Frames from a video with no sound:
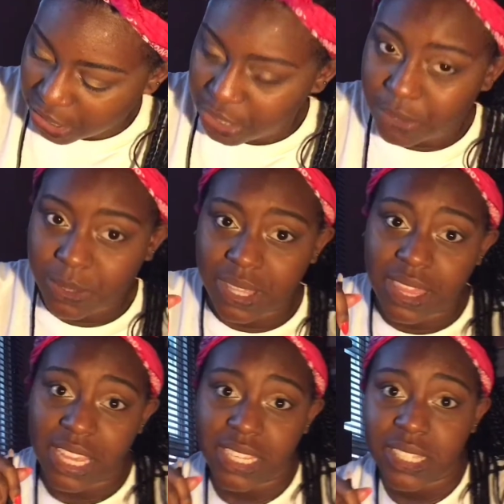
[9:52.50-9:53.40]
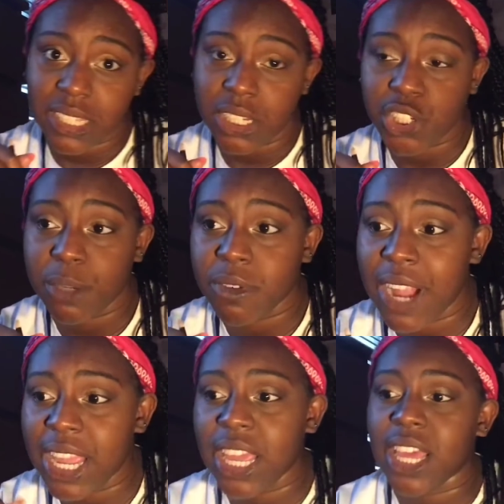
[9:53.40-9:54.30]
to use this shimmer
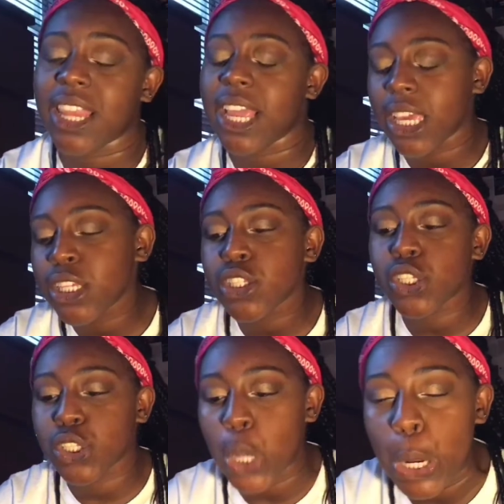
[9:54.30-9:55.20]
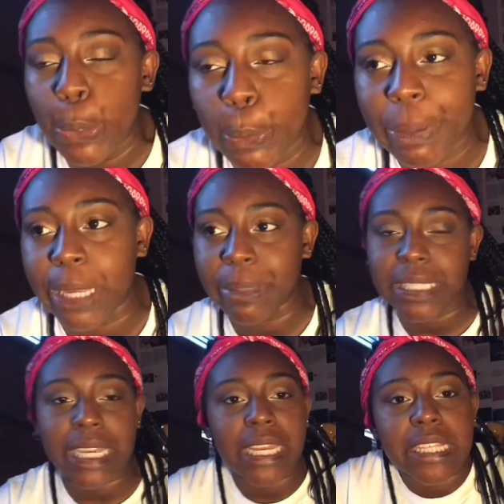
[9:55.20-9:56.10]
right here. Like, it's so
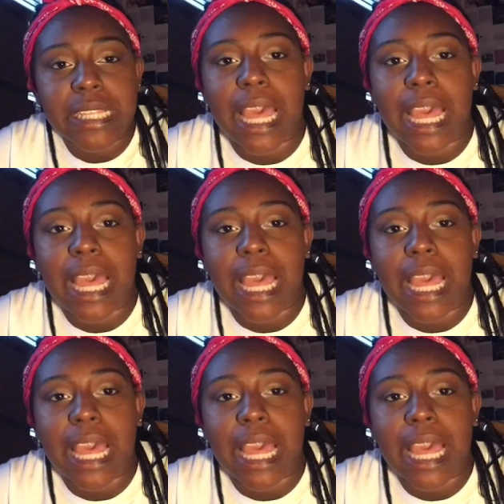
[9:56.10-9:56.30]
pigmented. It's